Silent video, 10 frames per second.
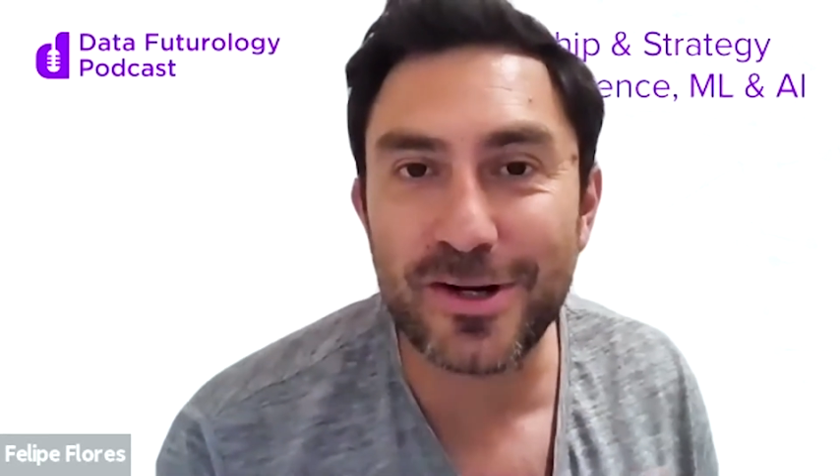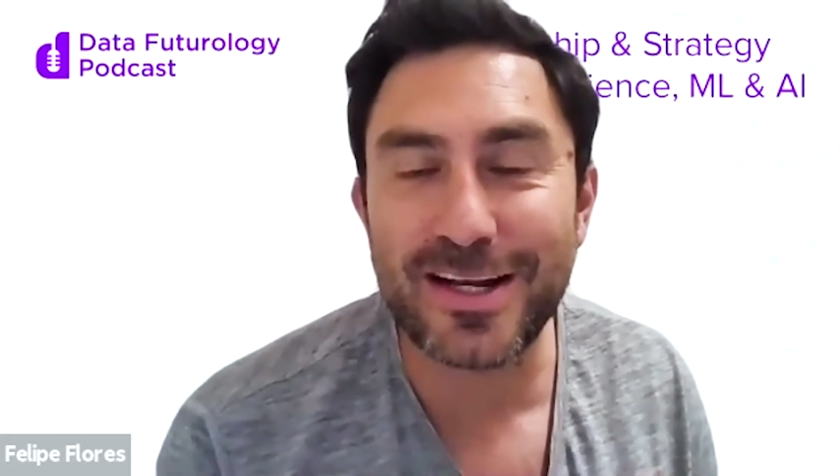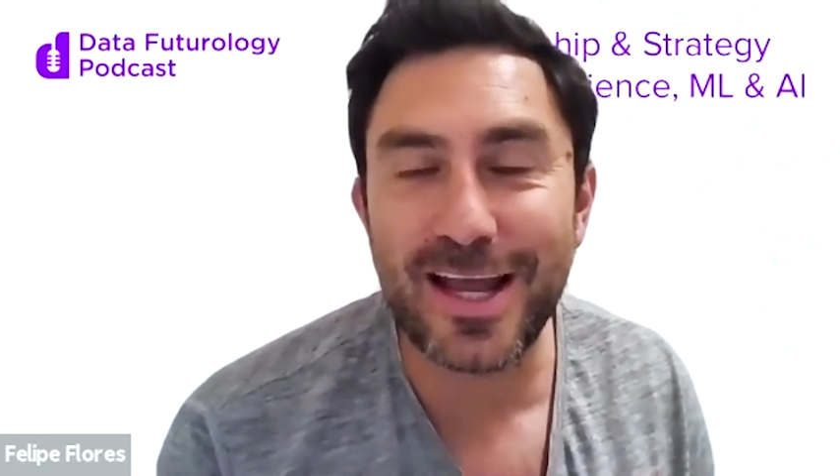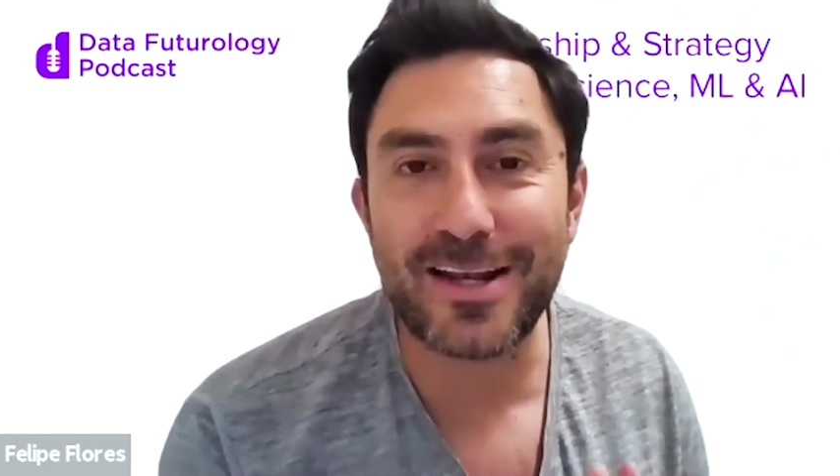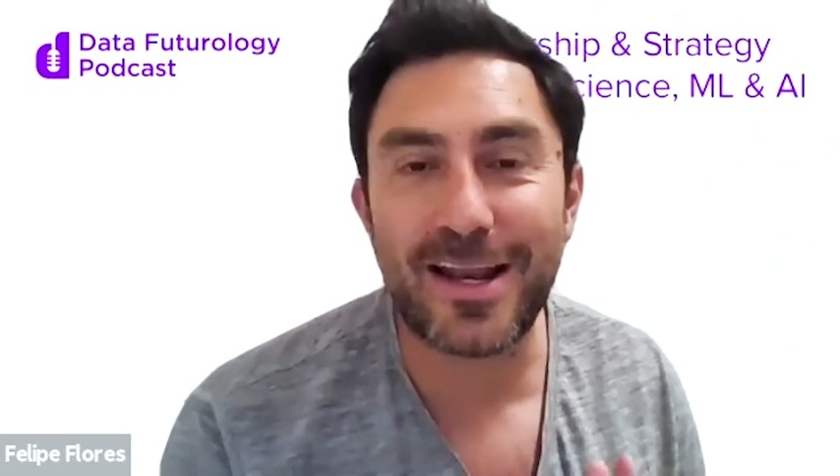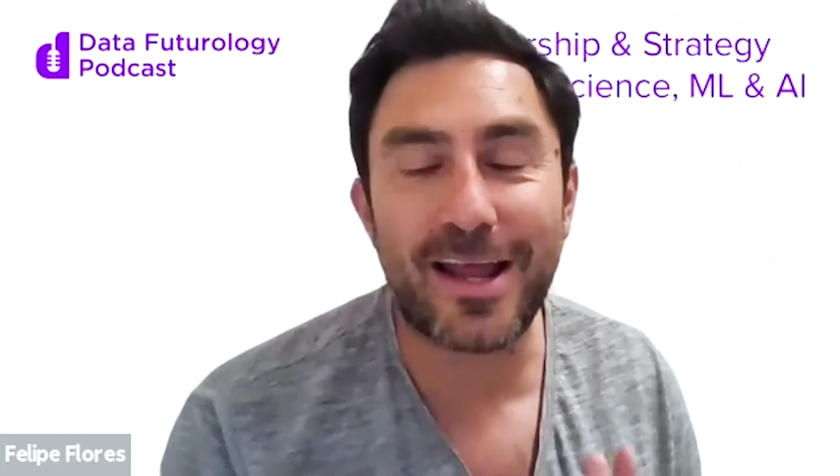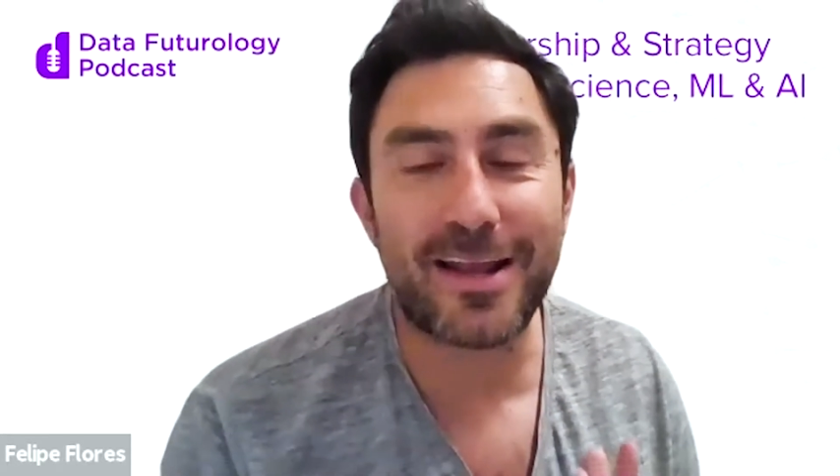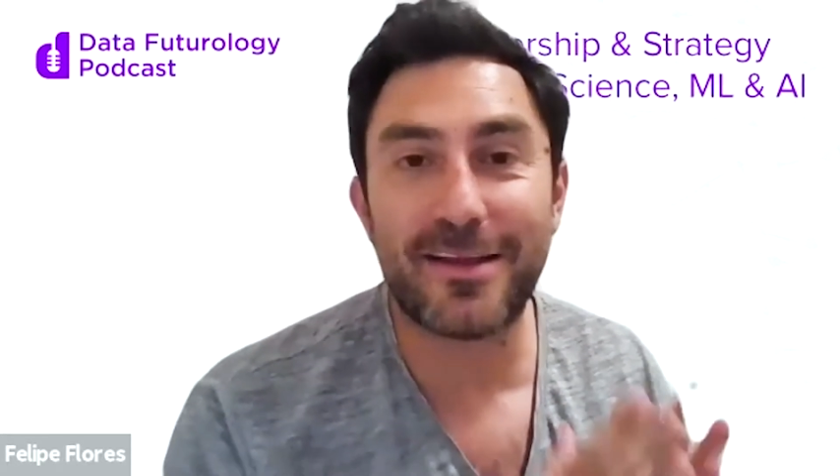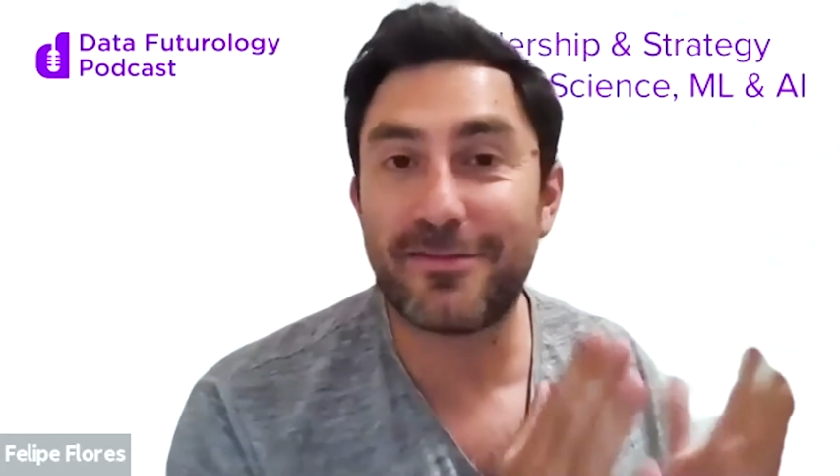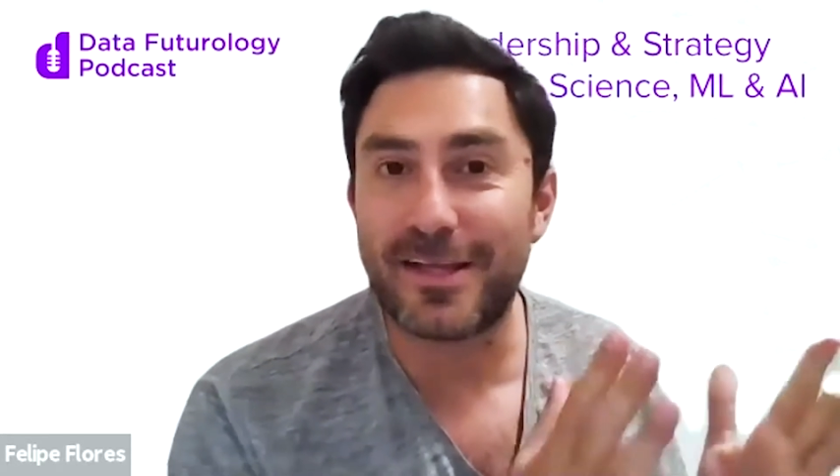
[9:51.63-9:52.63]
and
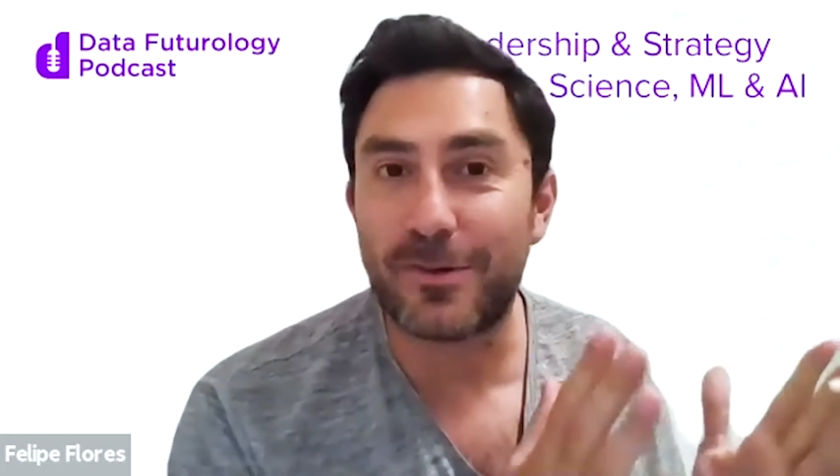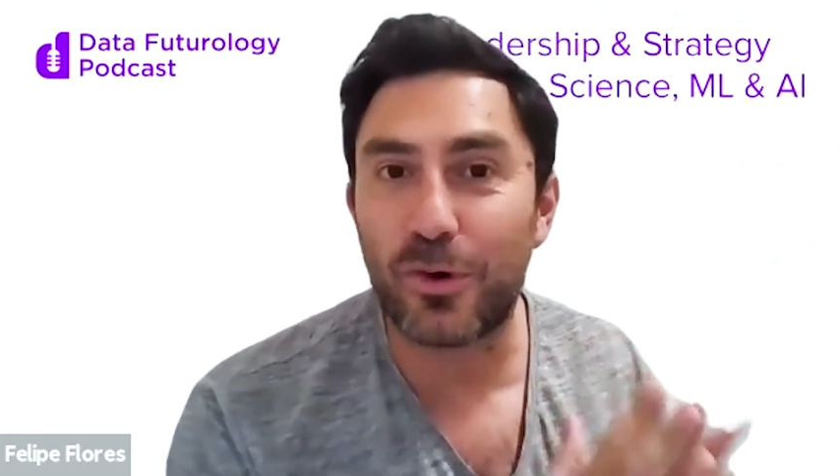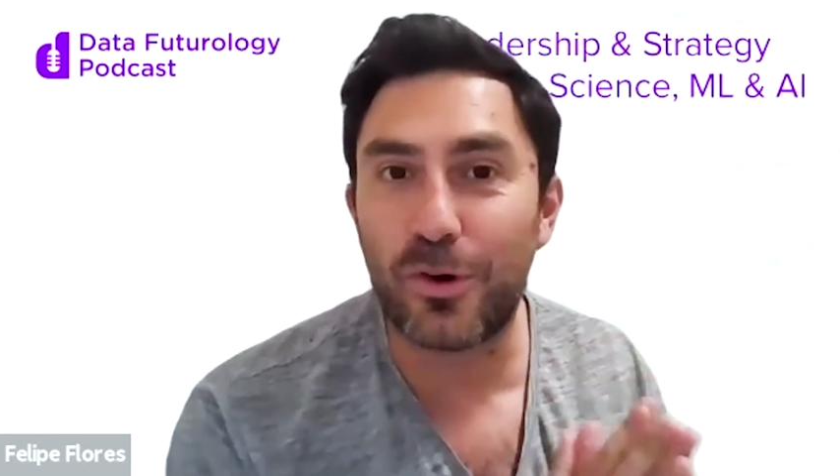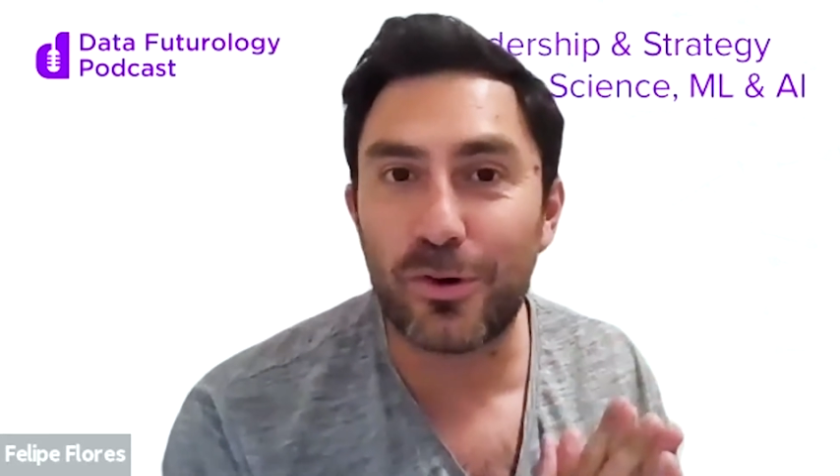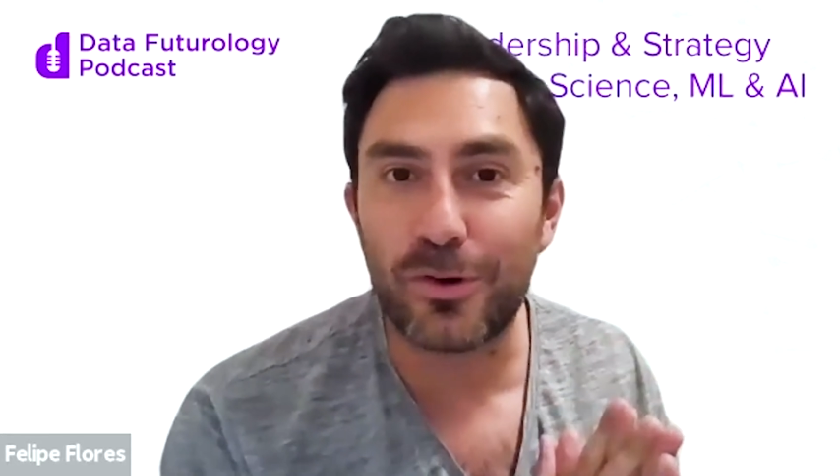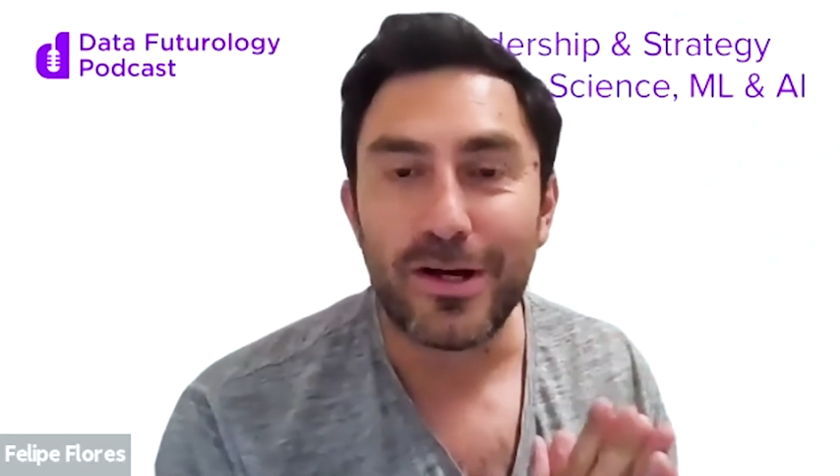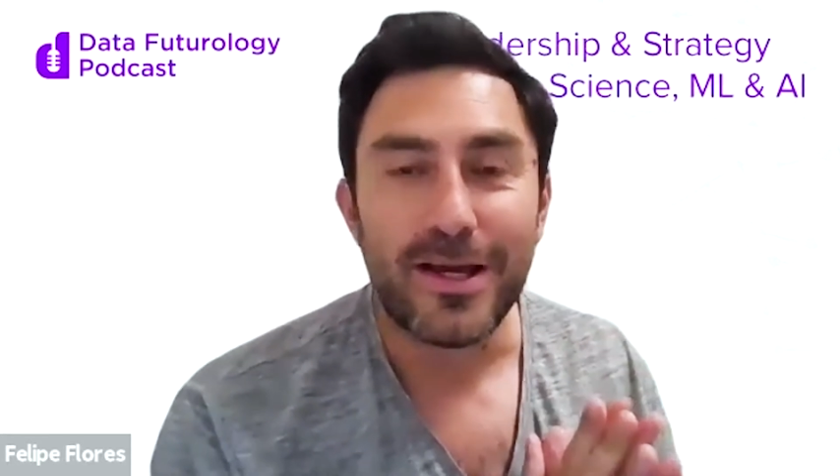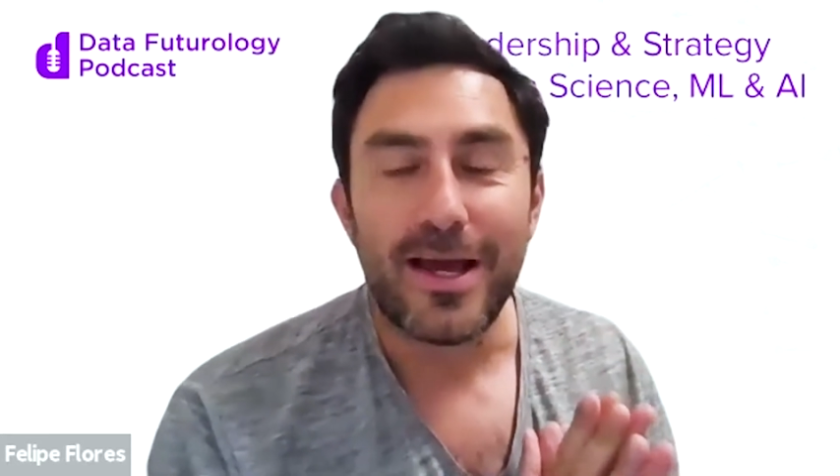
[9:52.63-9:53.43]
definitely a role